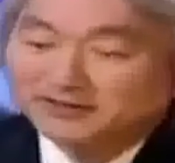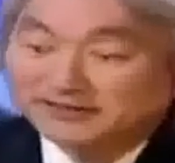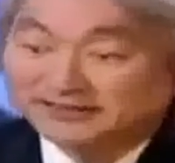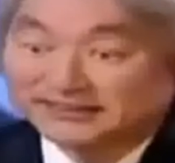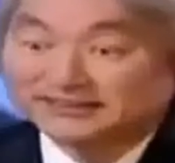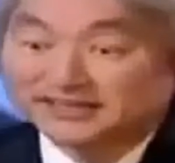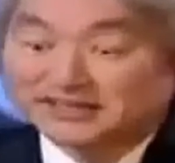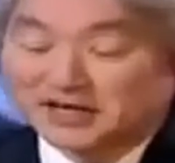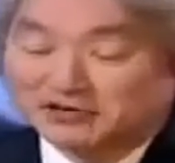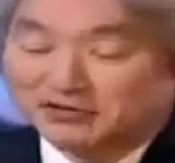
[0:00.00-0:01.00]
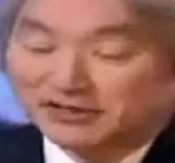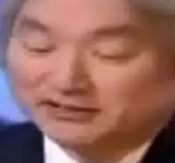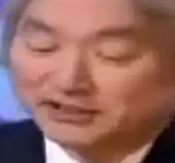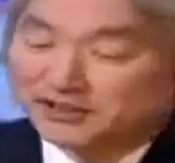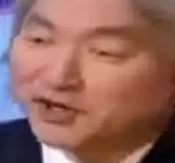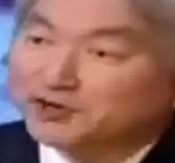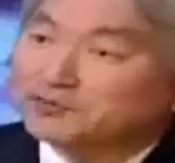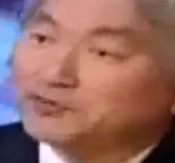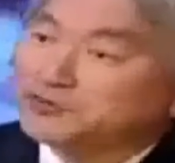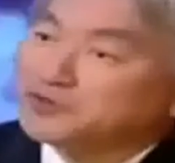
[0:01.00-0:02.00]
in 1600, Giordano
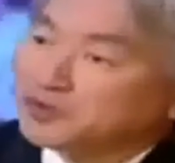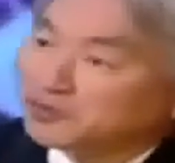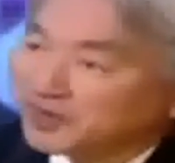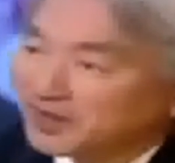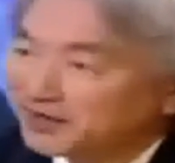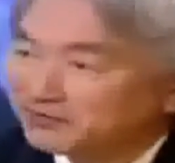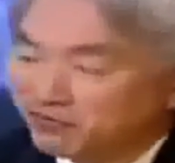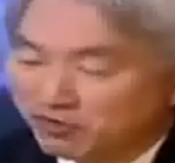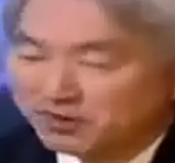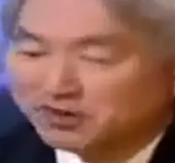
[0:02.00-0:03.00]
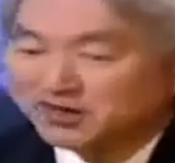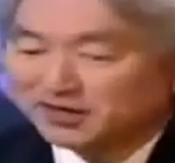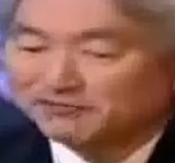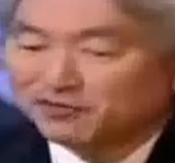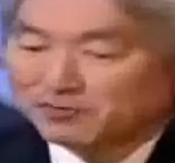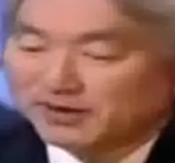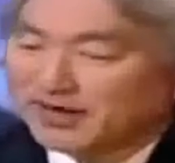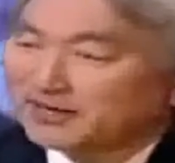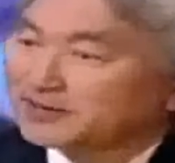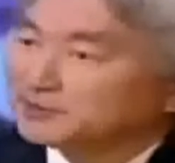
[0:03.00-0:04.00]
Bruno, a former
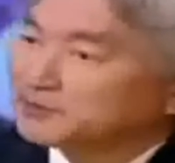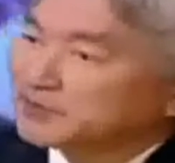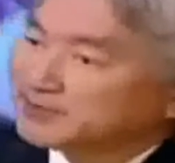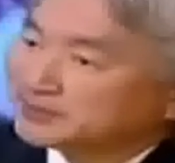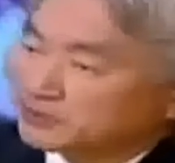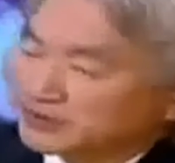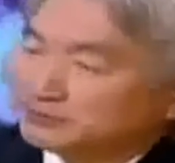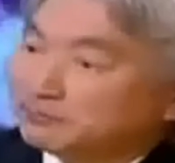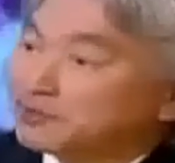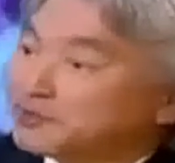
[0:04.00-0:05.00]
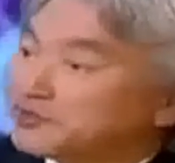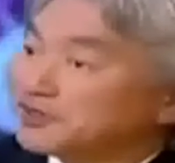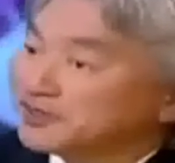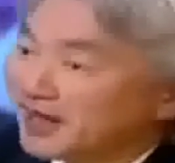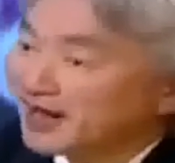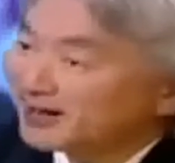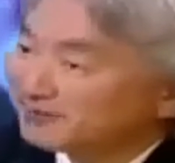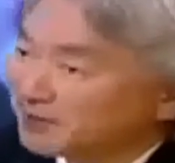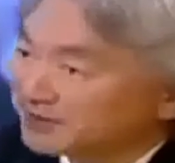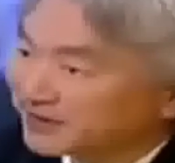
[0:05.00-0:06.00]
Catholic priest, was burned
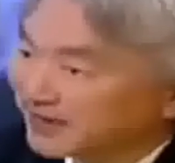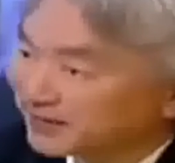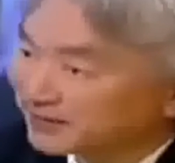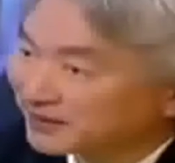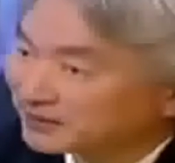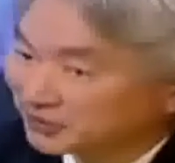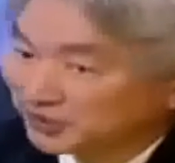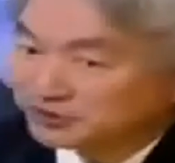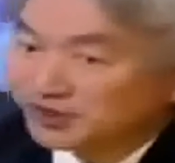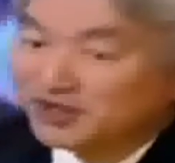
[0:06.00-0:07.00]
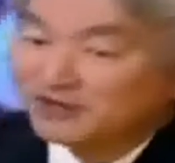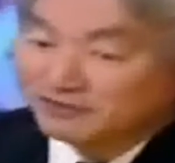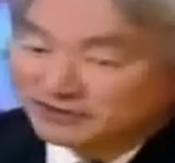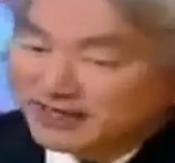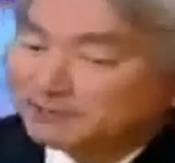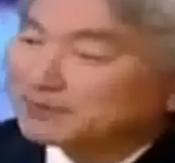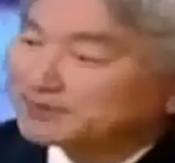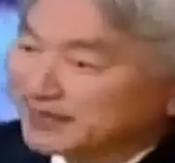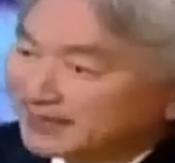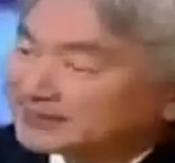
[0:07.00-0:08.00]
alive by the Catholic Church for saying
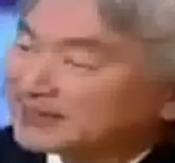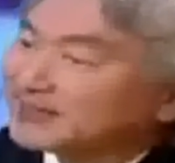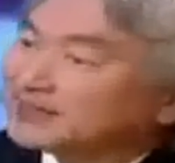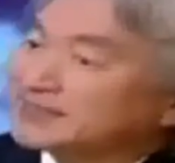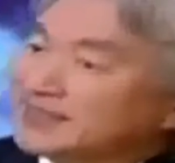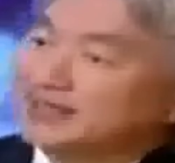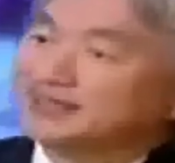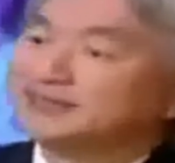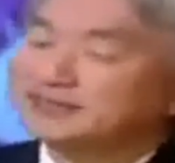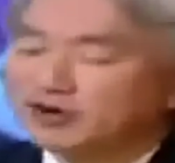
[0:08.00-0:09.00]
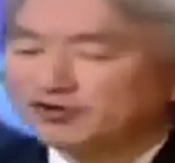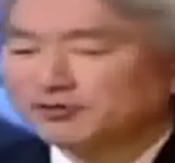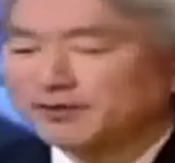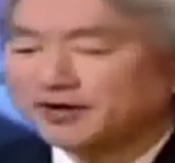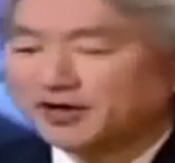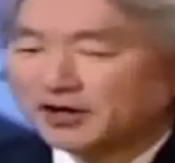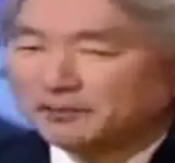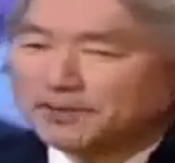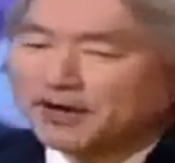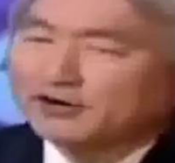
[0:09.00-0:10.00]
precisely these things. He talked about
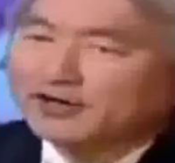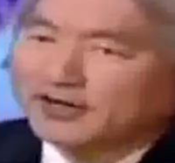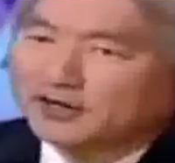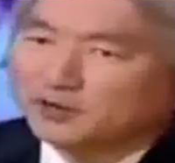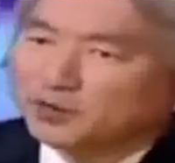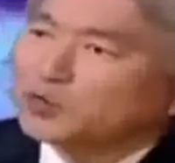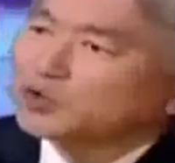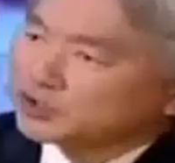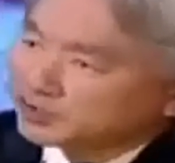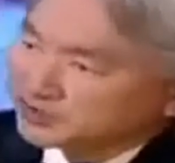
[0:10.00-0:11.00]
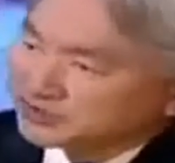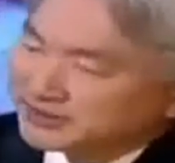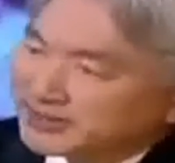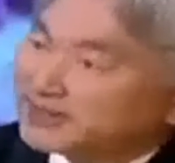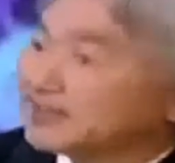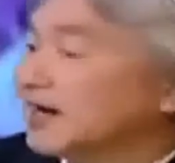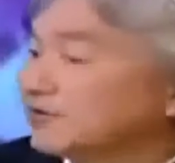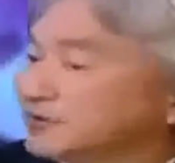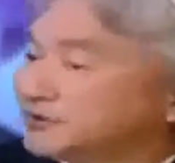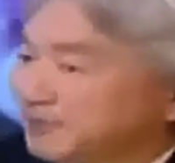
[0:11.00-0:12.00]
parallel worlds in
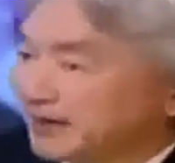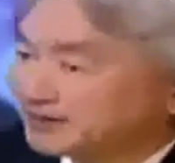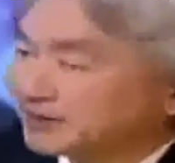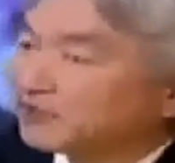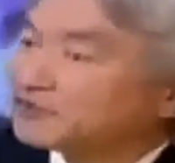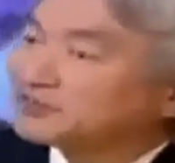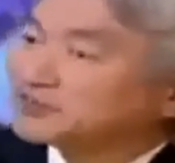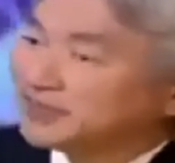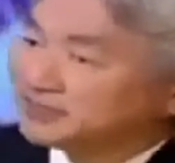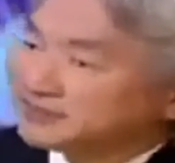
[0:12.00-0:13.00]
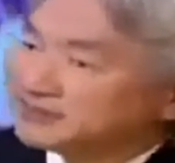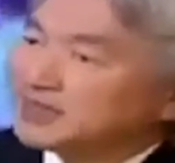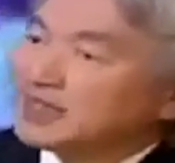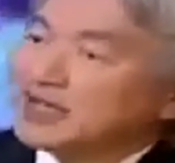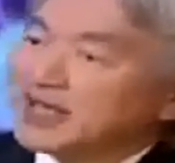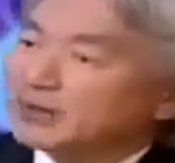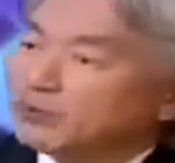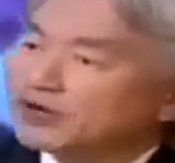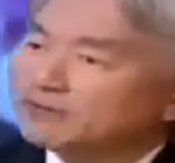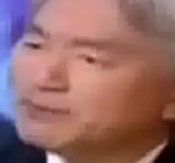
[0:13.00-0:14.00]
outer space, other suns, and
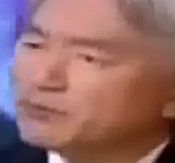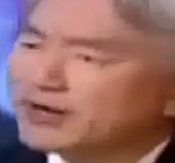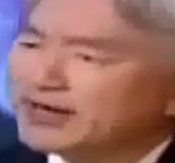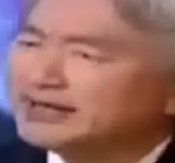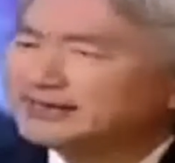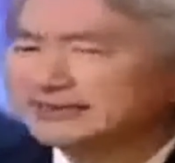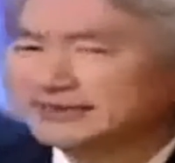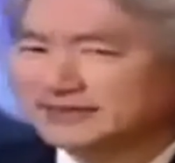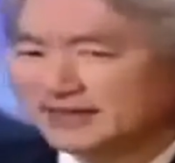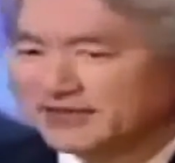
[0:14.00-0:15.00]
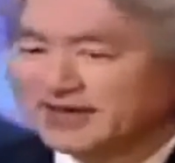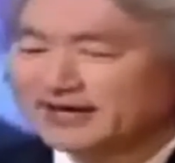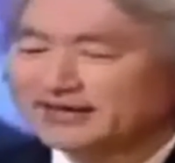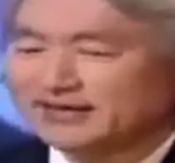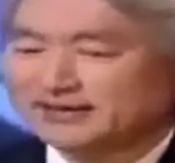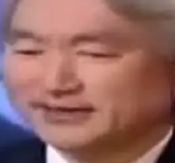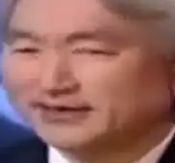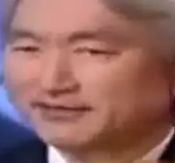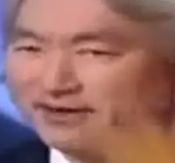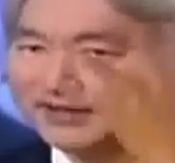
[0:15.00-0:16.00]
what could be more innocent than the idea
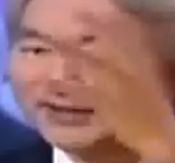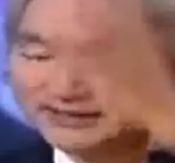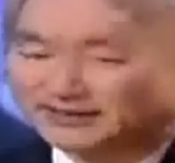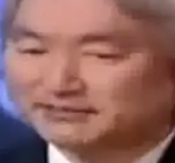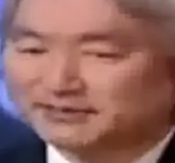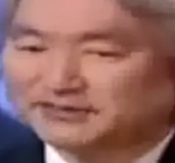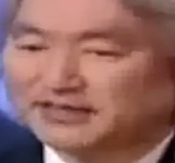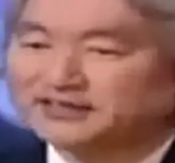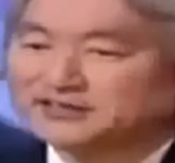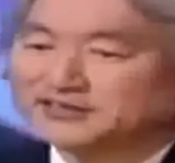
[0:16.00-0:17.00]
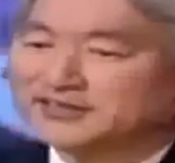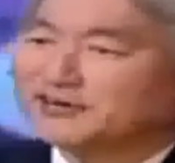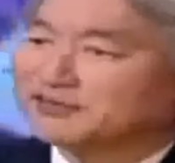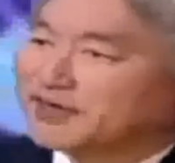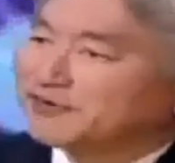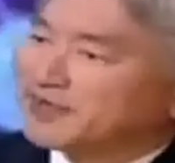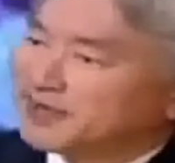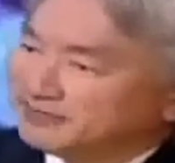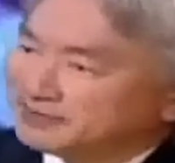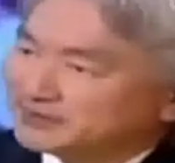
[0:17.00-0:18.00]
of alien civilizations out there in the
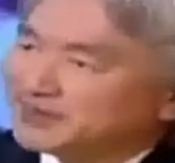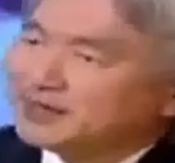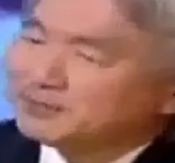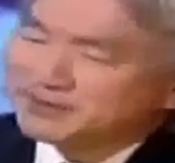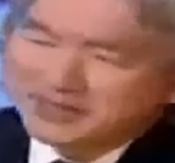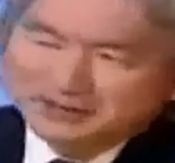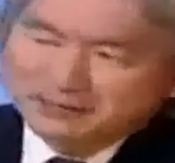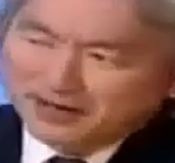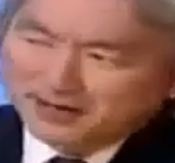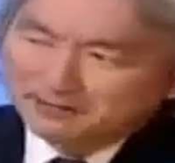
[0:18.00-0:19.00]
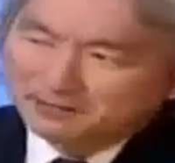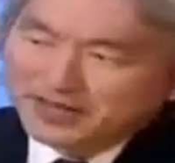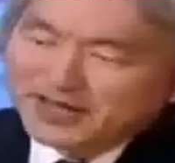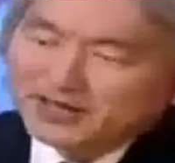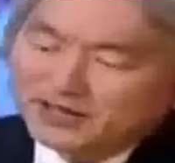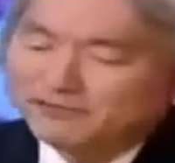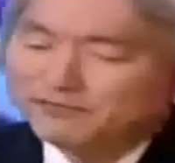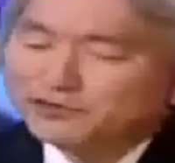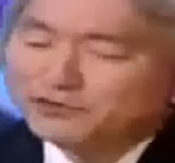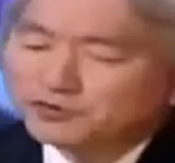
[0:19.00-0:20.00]
heavens? But think about it. If
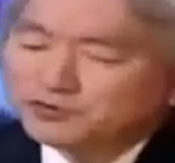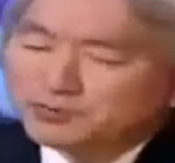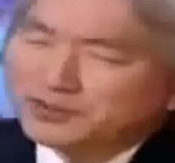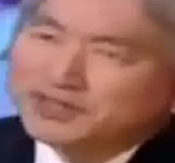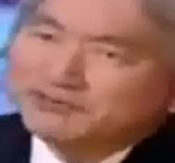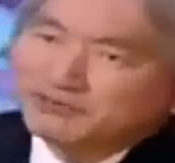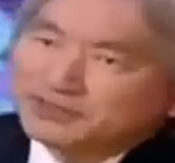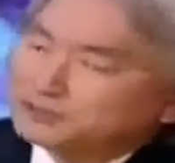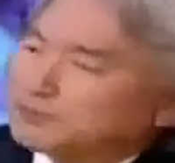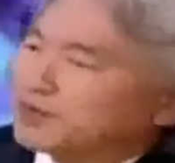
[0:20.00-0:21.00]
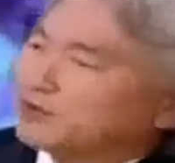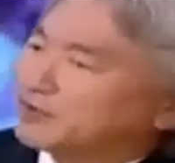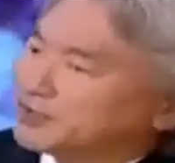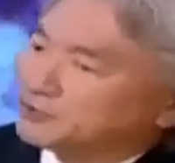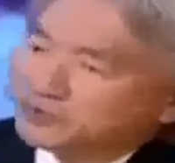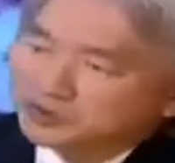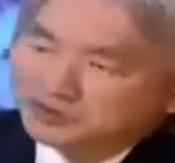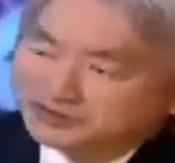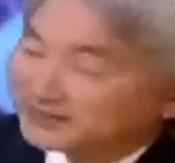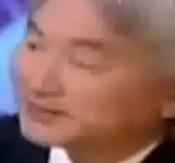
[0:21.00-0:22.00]
you do believe in these parallel
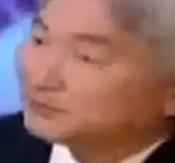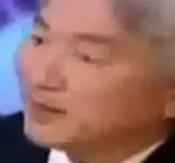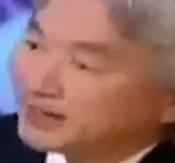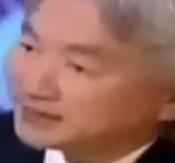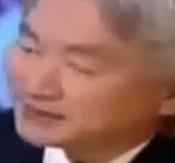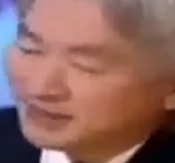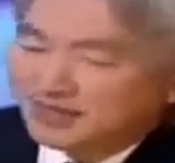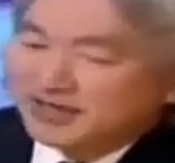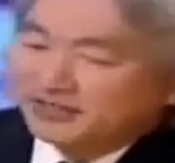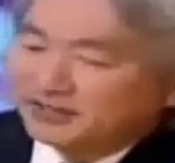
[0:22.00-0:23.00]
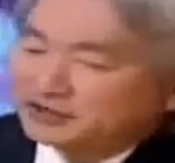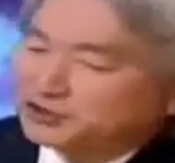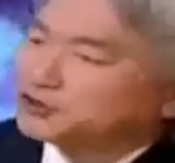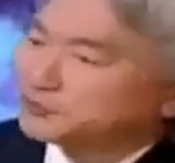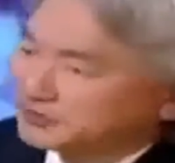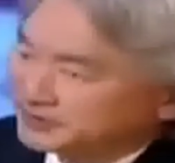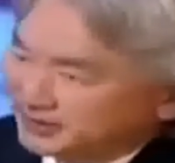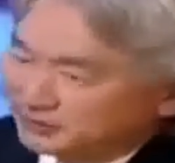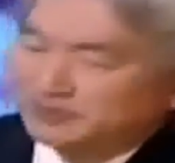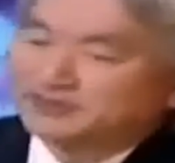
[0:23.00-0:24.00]
worlds in space, the Church would say
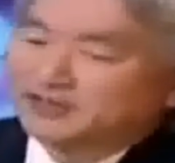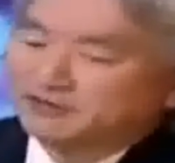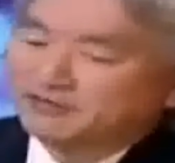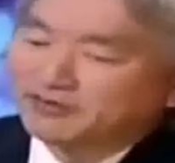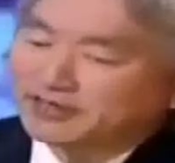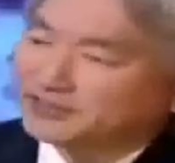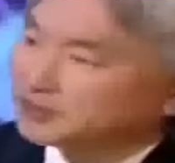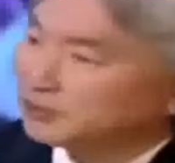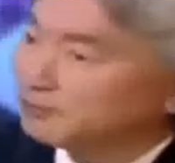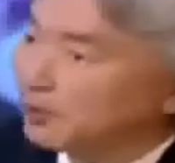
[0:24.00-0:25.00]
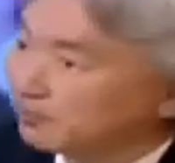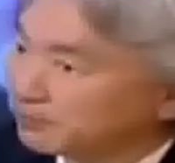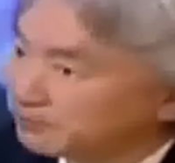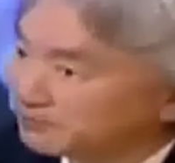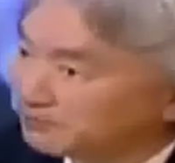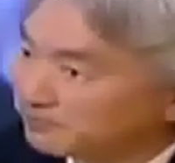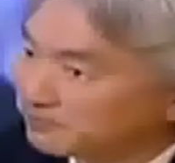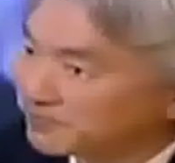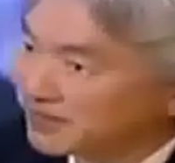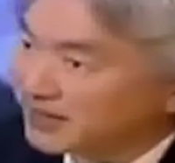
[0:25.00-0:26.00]
to itself, is there a Pope?
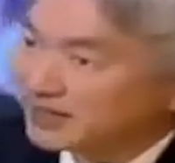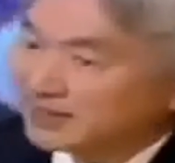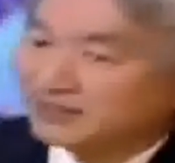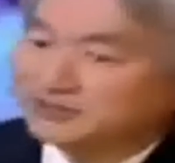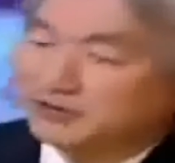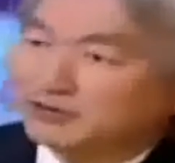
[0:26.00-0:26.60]
Is there a